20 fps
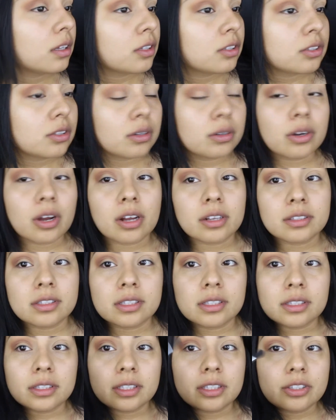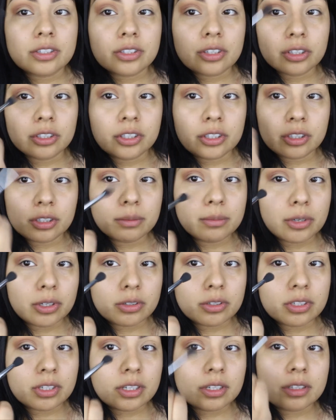So constantly circular
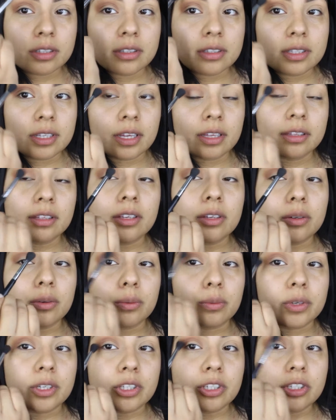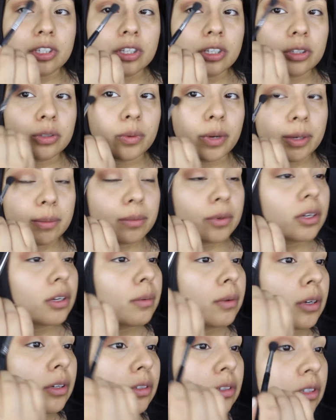motions and then windshield wiper
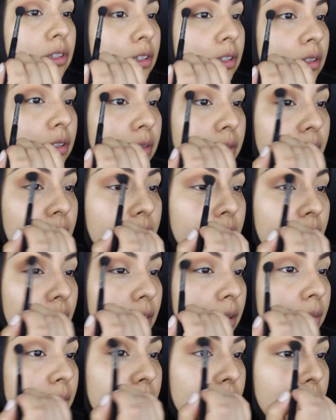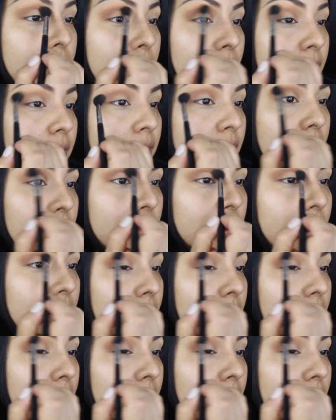motions really helps the blending.